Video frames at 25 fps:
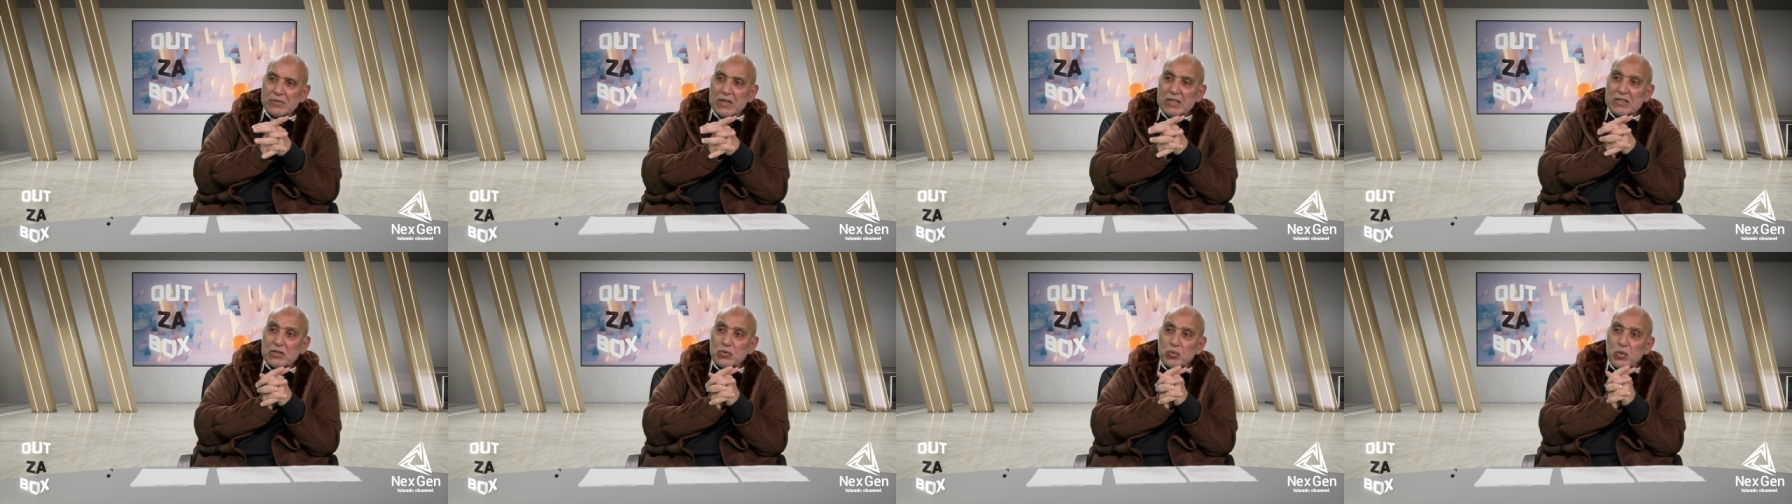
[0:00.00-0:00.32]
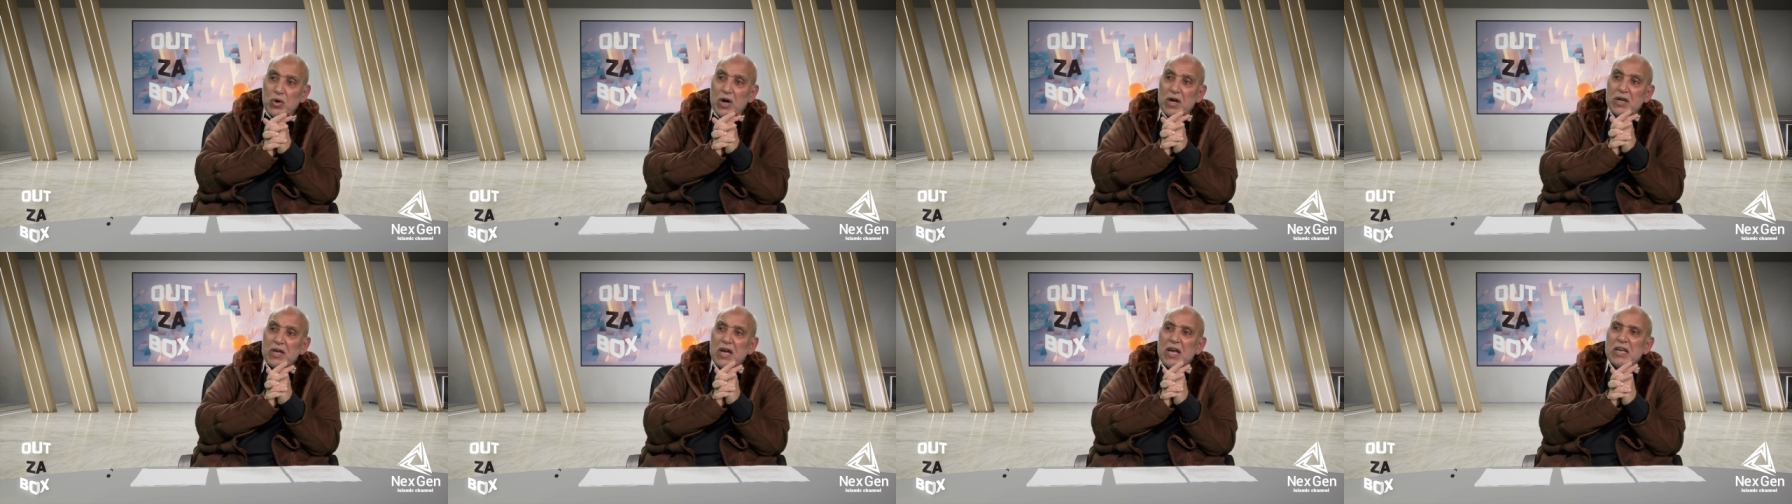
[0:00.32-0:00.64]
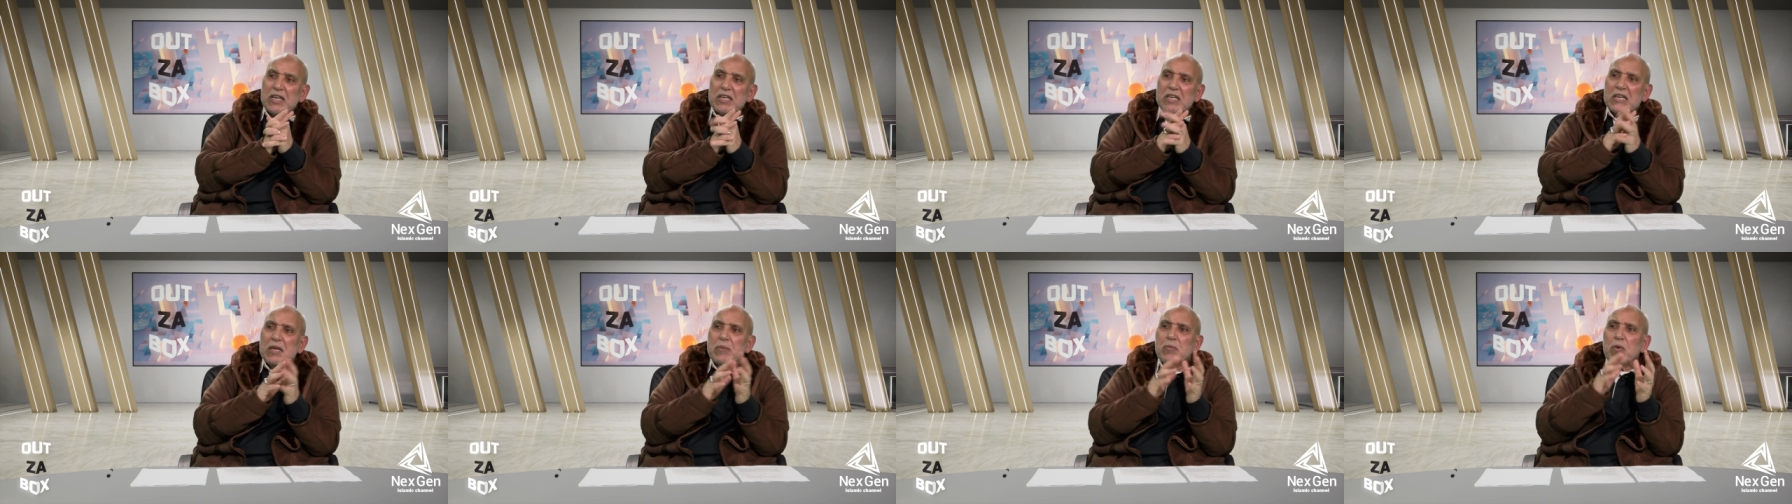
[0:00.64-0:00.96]
That's why
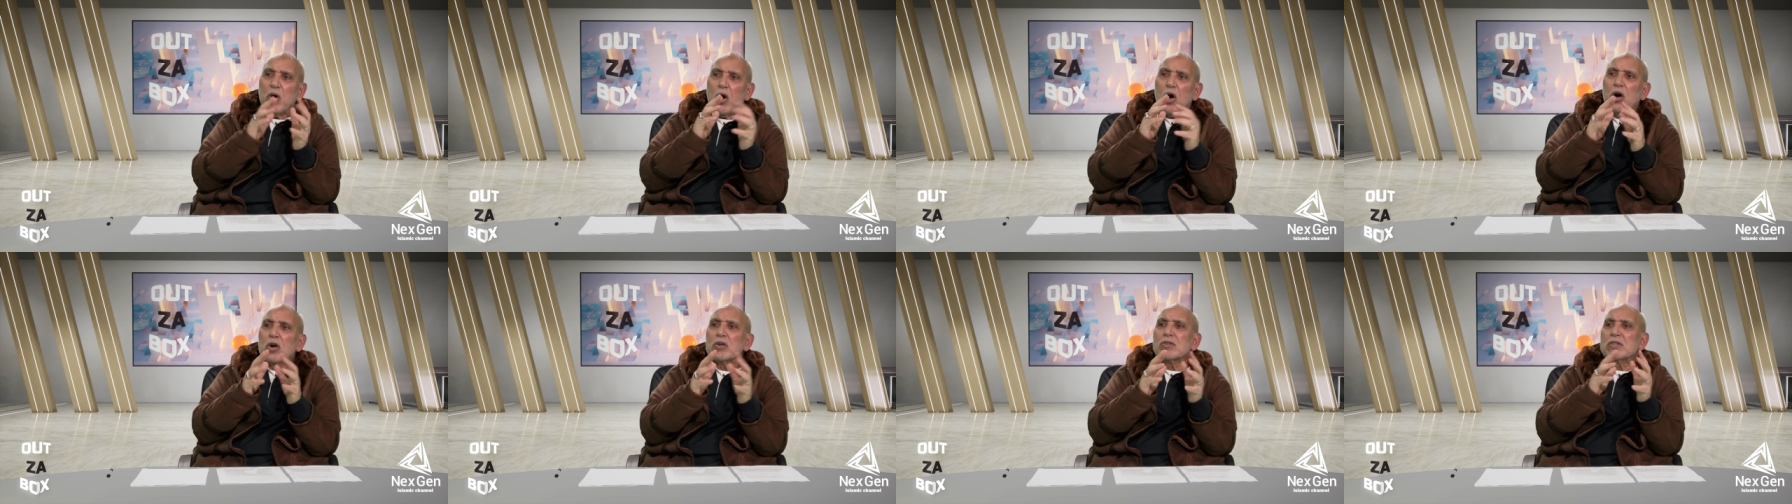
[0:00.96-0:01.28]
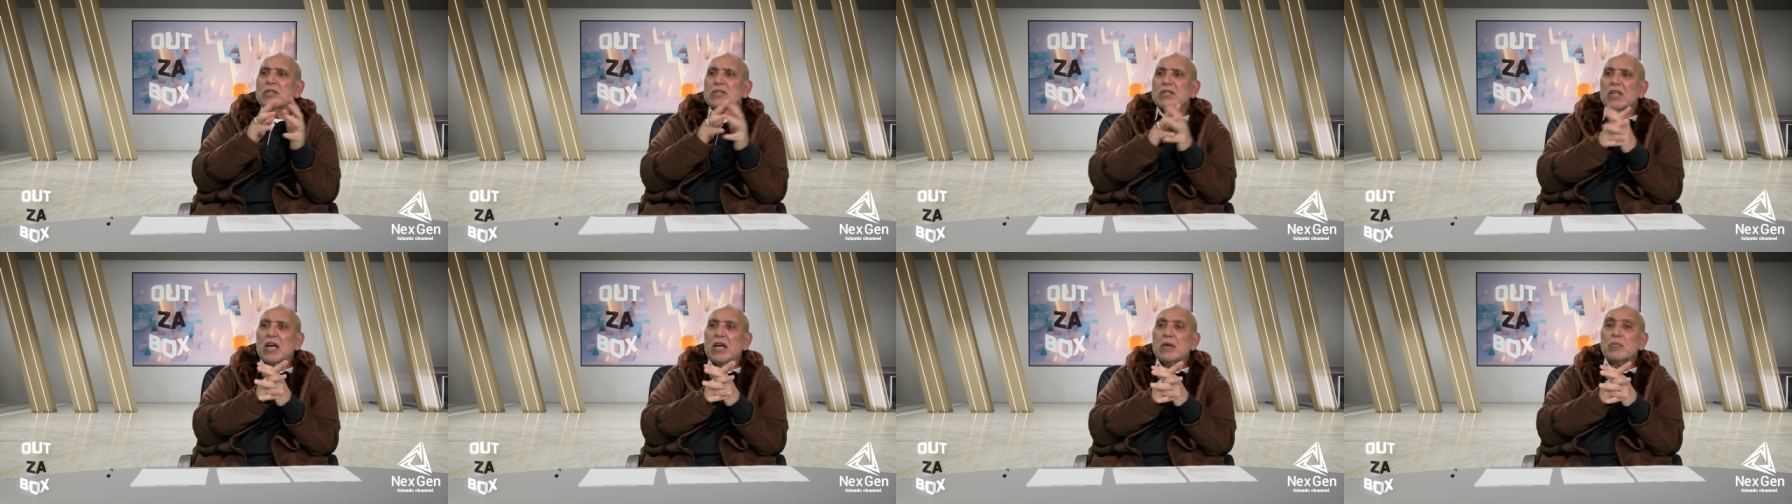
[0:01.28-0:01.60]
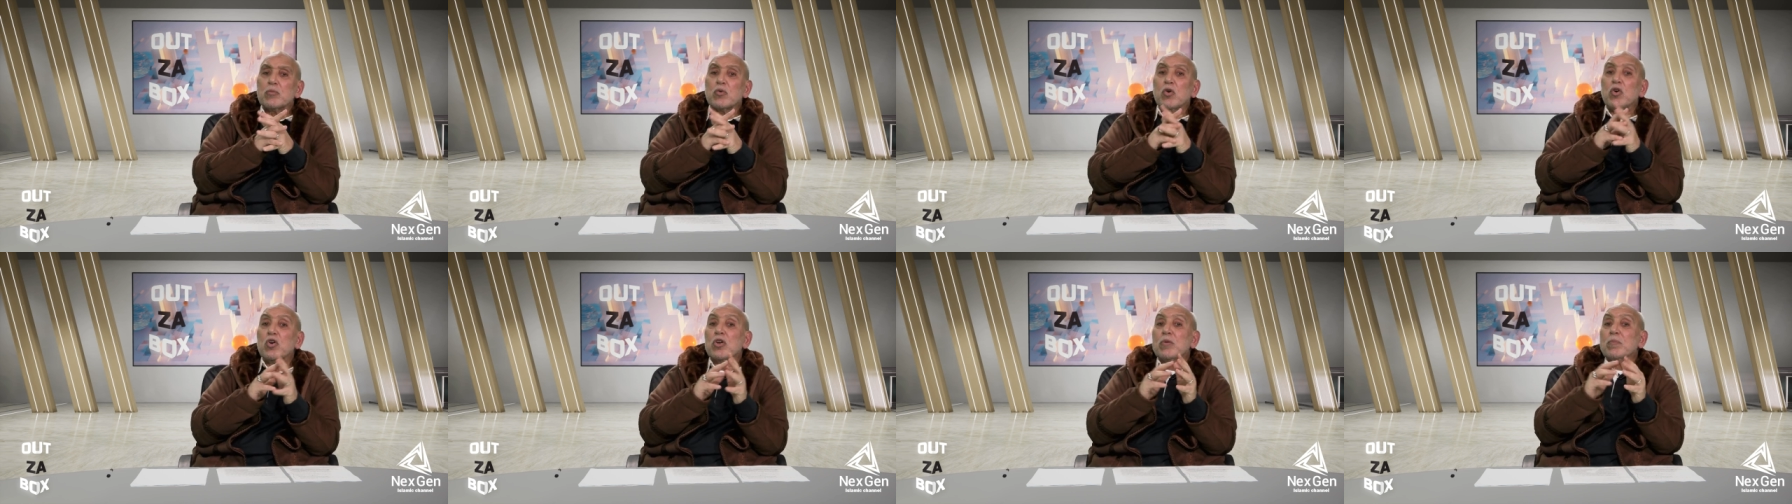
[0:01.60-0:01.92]
I keep all the
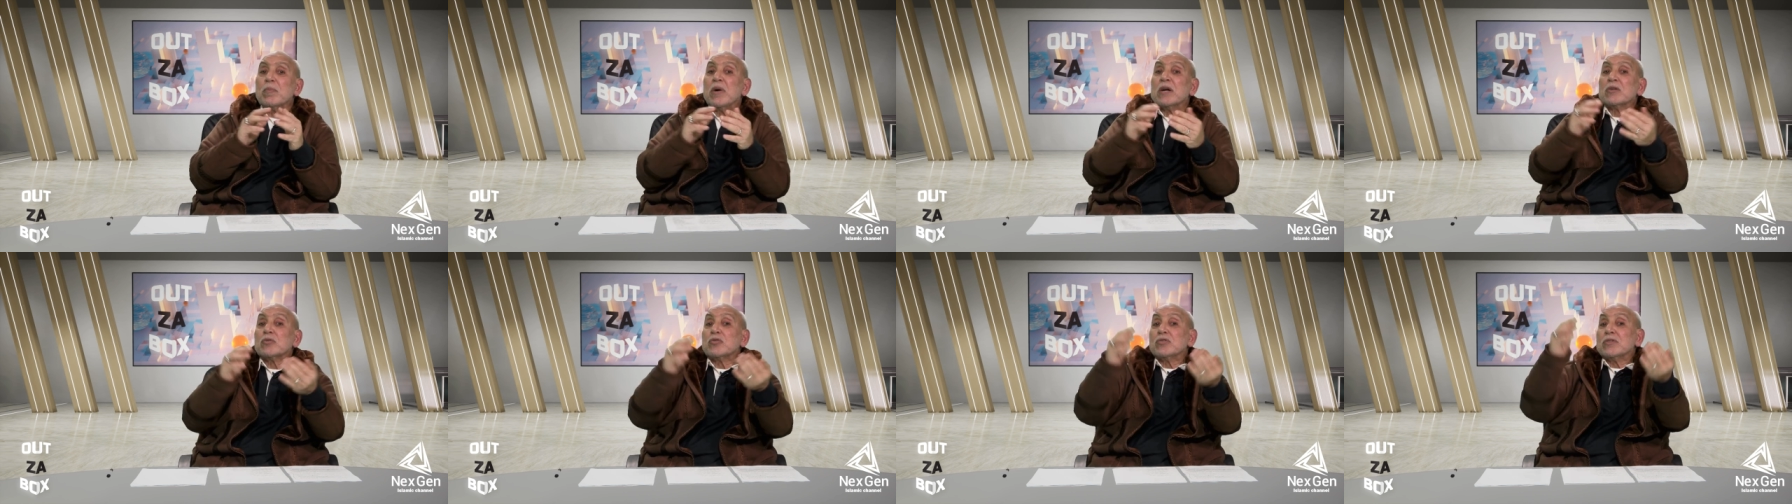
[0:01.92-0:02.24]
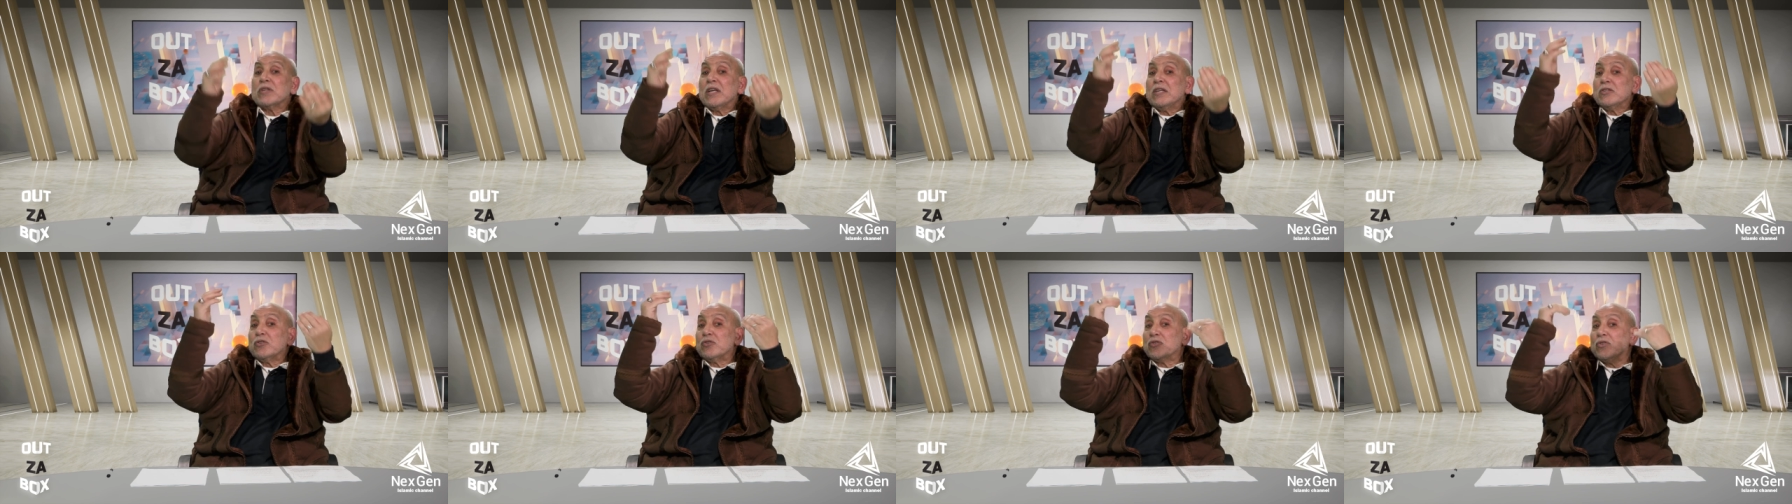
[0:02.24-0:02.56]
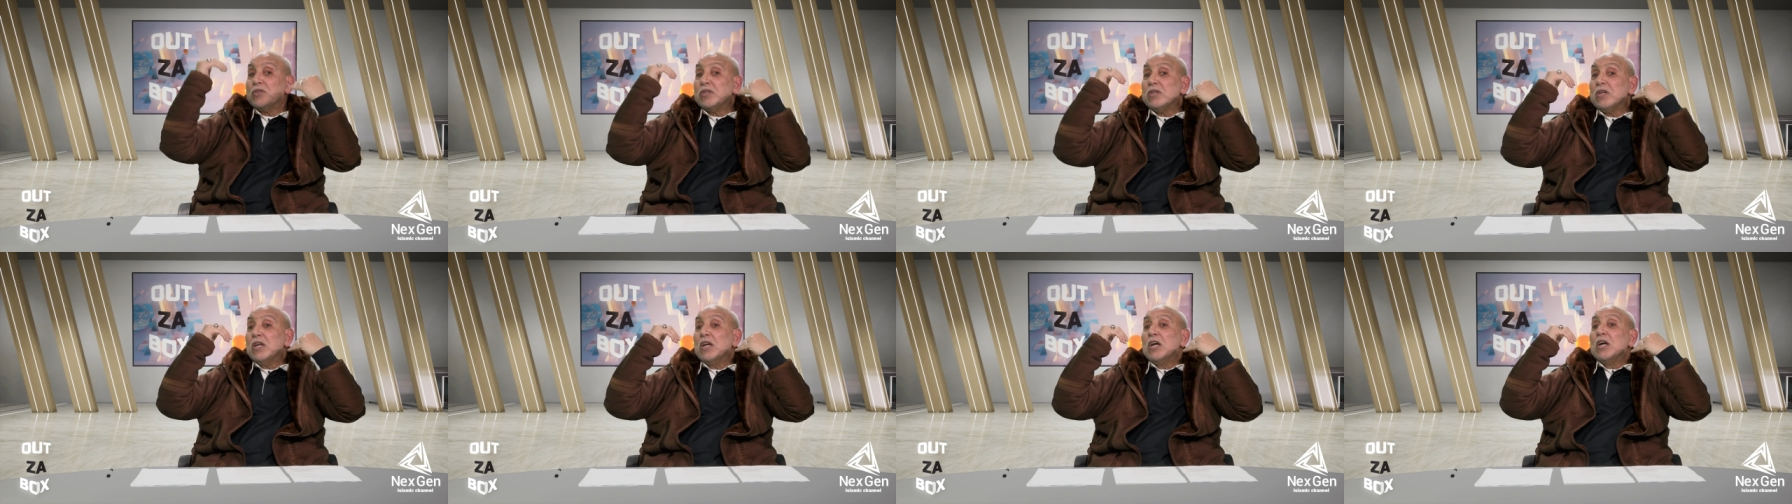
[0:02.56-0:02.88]
time going back to the
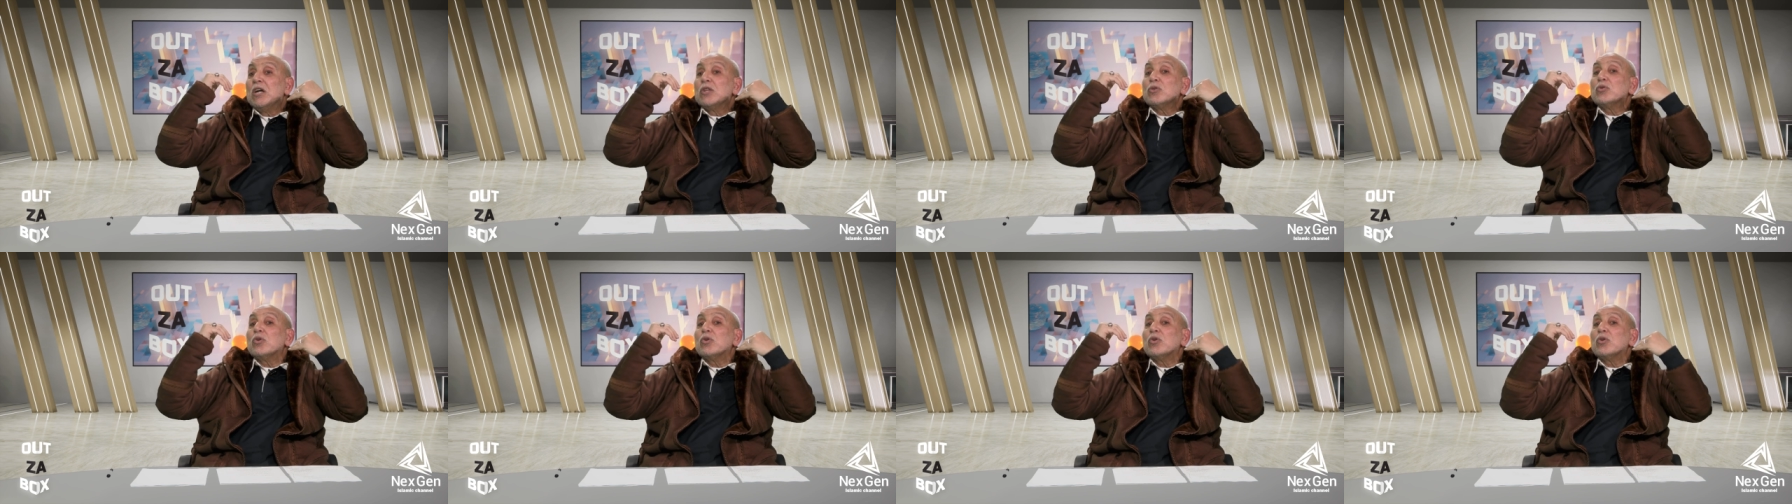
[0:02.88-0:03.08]
history